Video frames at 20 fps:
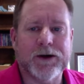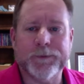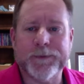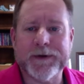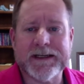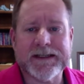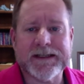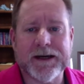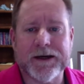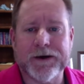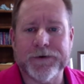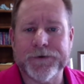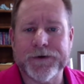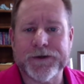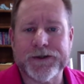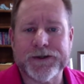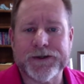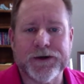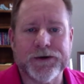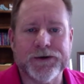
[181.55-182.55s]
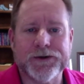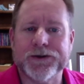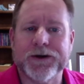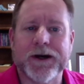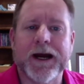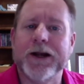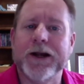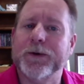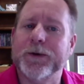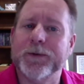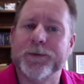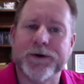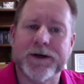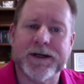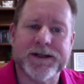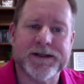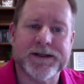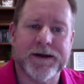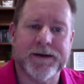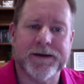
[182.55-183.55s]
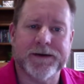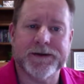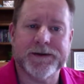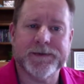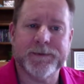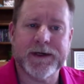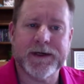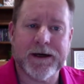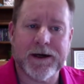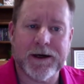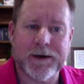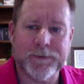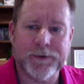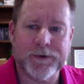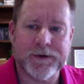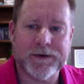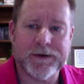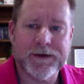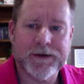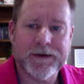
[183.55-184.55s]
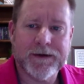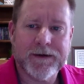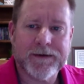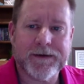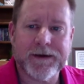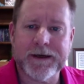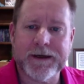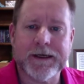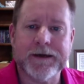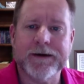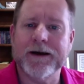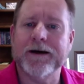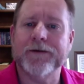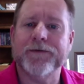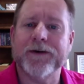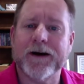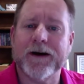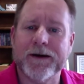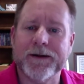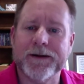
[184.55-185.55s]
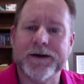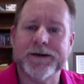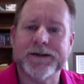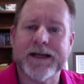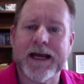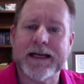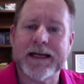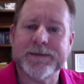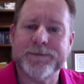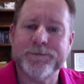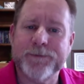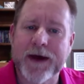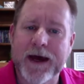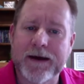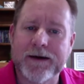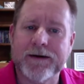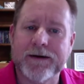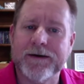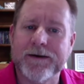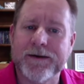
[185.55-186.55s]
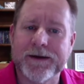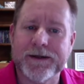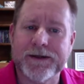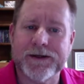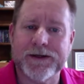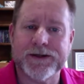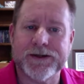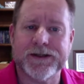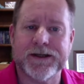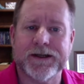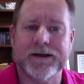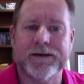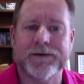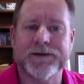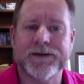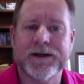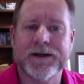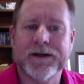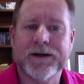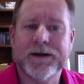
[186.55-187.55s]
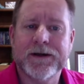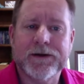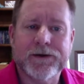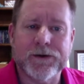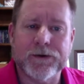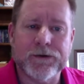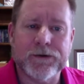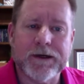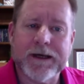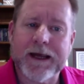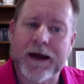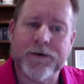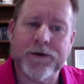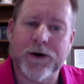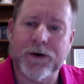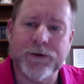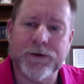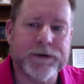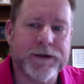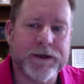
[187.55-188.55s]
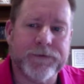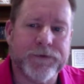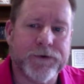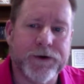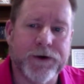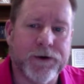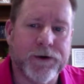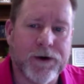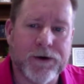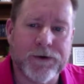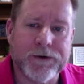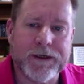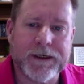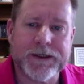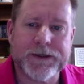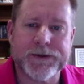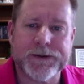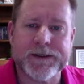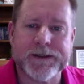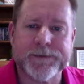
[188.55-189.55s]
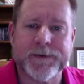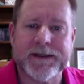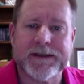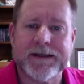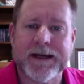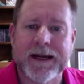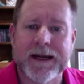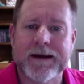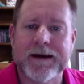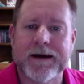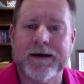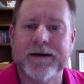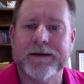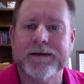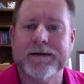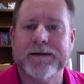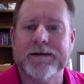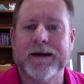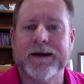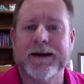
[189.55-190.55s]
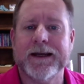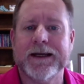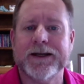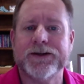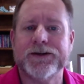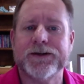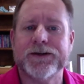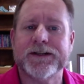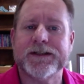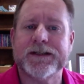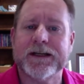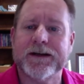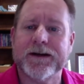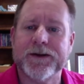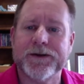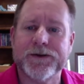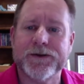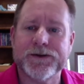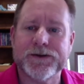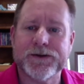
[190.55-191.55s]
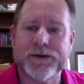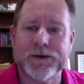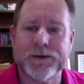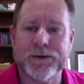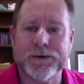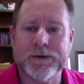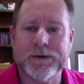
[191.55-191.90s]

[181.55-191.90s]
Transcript: be selfish. Don't try to impress others. Be humble, thinking of others as better than yourselves. Don't look out only for your own interests, but take an interest in others too.